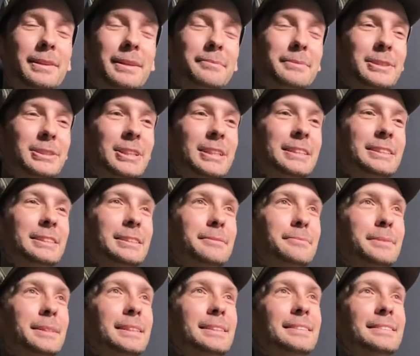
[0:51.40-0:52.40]
As long as the money's
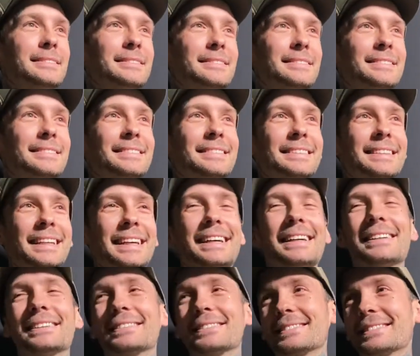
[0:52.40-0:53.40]
paid, no
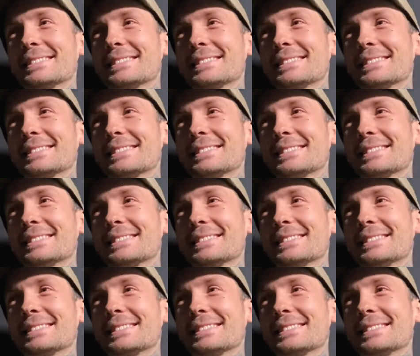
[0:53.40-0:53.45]
problem.